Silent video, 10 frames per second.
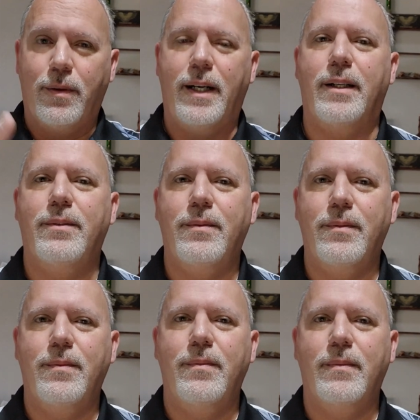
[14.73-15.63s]
around,
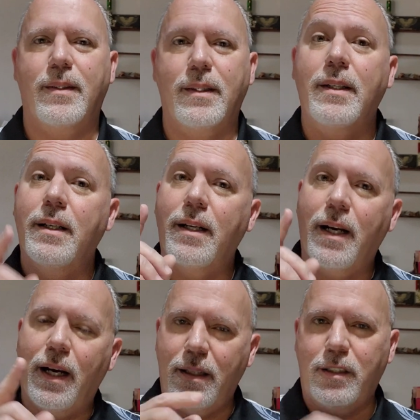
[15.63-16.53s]

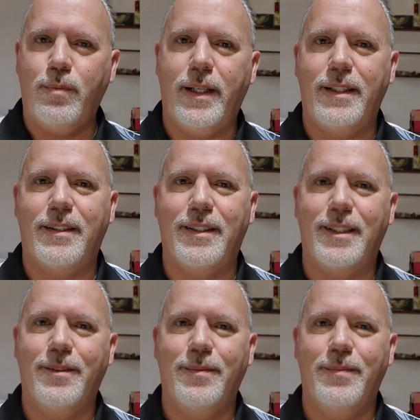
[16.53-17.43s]
I'll explain it to you.